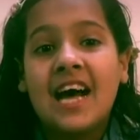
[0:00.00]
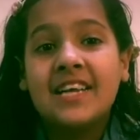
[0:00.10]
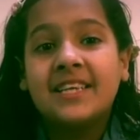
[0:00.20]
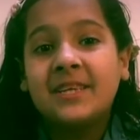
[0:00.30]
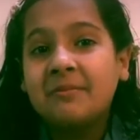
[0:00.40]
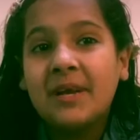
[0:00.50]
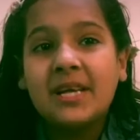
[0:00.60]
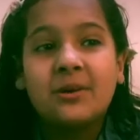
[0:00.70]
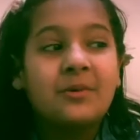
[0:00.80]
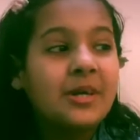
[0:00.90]
I did
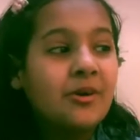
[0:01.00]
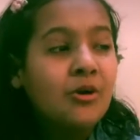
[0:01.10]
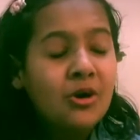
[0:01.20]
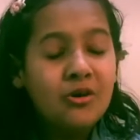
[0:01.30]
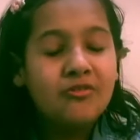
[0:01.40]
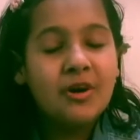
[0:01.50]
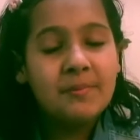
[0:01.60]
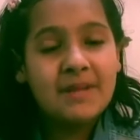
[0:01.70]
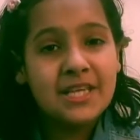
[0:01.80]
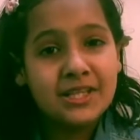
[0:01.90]
make a video
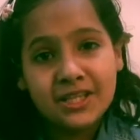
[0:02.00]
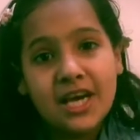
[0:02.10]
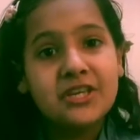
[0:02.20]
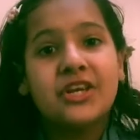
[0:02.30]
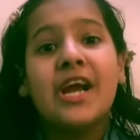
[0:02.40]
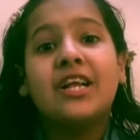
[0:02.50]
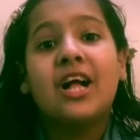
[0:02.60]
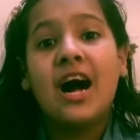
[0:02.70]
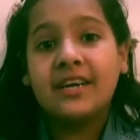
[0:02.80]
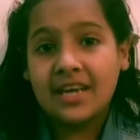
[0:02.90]
from such a
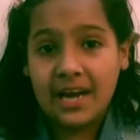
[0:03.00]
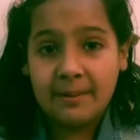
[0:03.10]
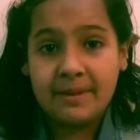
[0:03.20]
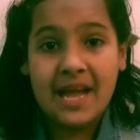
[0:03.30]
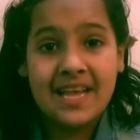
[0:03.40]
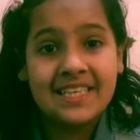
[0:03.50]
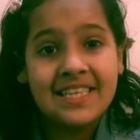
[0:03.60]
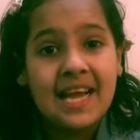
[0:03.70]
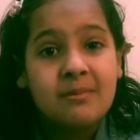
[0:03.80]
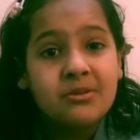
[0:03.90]
long time.
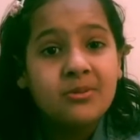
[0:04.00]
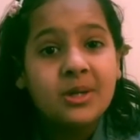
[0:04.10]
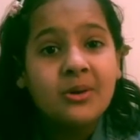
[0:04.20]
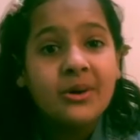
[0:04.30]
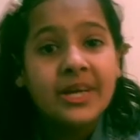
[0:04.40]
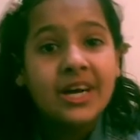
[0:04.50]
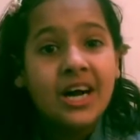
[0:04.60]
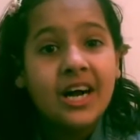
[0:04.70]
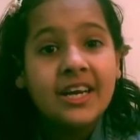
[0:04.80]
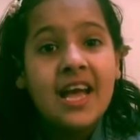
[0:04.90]
Exams were going
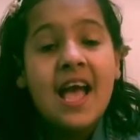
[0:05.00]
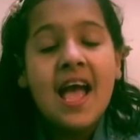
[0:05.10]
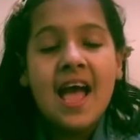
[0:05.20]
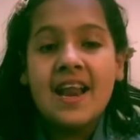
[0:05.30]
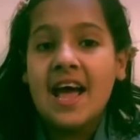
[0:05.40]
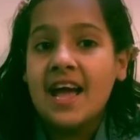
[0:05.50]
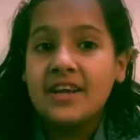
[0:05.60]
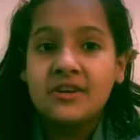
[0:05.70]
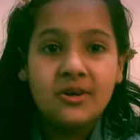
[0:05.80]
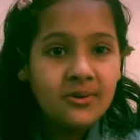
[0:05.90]
on and I
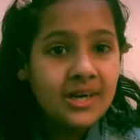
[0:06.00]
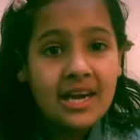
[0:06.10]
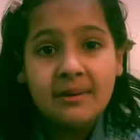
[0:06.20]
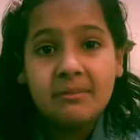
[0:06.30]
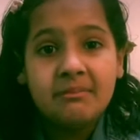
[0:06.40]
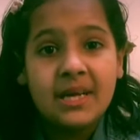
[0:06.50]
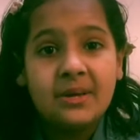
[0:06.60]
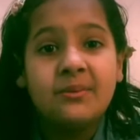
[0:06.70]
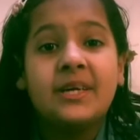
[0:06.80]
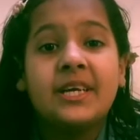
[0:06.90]
had no time to make
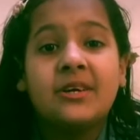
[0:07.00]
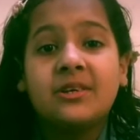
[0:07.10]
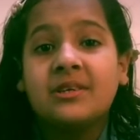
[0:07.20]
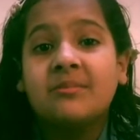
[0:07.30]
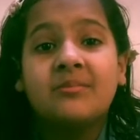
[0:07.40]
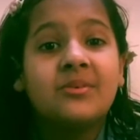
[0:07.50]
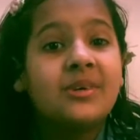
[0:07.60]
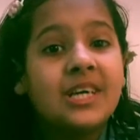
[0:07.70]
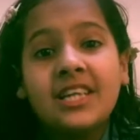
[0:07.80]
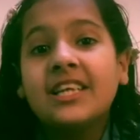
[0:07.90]
videos. I'm
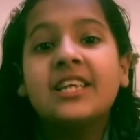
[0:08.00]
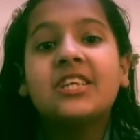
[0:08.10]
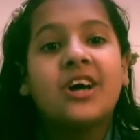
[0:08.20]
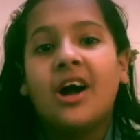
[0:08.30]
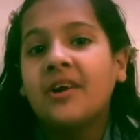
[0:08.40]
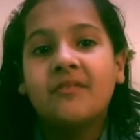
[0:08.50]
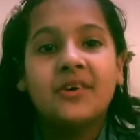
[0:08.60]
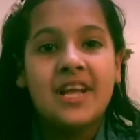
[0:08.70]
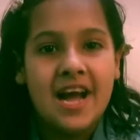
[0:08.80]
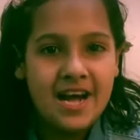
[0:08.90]
really sorry
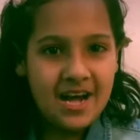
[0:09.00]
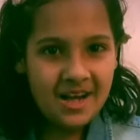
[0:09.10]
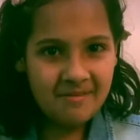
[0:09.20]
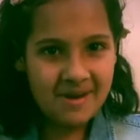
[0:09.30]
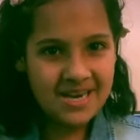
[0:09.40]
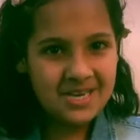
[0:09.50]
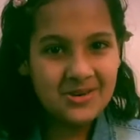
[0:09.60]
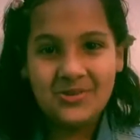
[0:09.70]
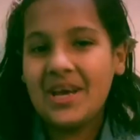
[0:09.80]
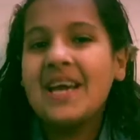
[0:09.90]
for that. But
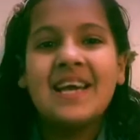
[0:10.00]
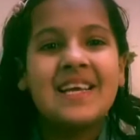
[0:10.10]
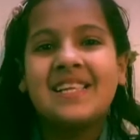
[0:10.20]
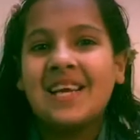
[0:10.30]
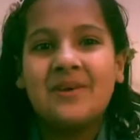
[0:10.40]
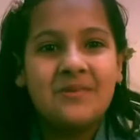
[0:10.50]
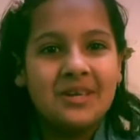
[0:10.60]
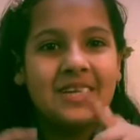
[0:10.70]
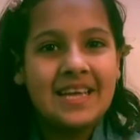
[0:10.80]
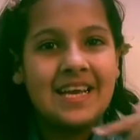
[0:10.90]
today is a
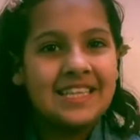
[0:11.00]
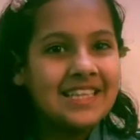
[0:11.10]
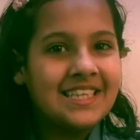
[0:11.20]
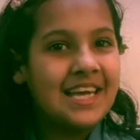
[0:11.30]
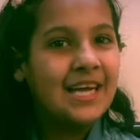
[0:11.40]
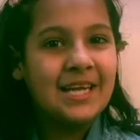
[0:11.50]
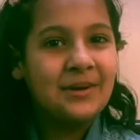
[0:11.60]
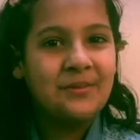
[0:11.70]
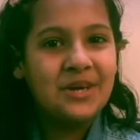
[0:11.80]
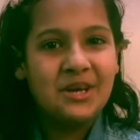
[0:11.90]
really
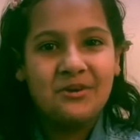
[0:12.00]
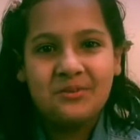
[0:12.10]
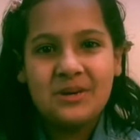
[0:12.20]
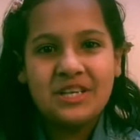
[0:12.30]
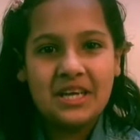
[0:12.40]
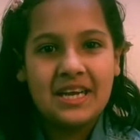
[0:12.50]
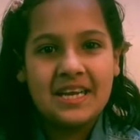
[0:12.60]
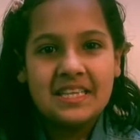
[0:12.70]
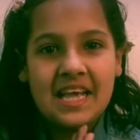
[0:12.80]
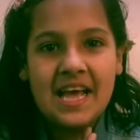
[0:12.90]
exciting video, which
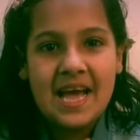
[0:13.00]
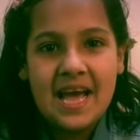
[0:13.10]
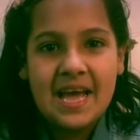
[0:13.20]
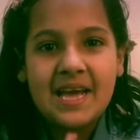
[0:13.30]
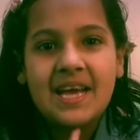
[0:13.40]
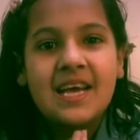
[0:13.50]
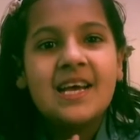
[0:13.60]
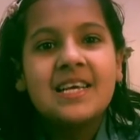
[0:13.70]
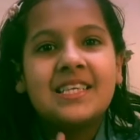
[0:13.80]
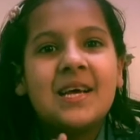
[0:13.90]
is
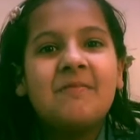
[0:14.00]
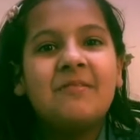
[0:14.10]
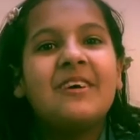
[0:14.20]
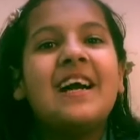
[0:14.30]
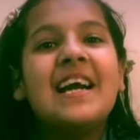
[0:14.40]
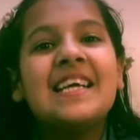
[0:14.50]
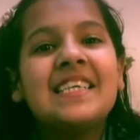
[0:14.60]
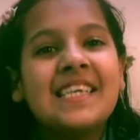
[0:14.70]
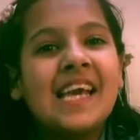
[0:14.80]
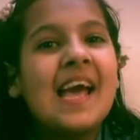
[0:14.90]
a
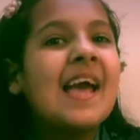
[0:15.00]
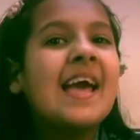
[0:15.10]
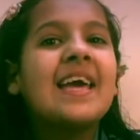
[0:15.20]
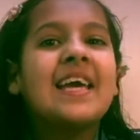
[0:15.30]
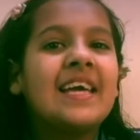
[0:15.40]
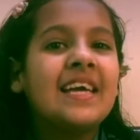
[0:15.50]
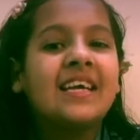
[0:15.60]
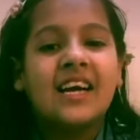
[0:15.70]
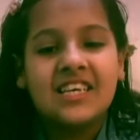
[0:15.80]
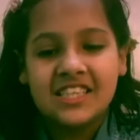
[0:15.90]
surprise cake.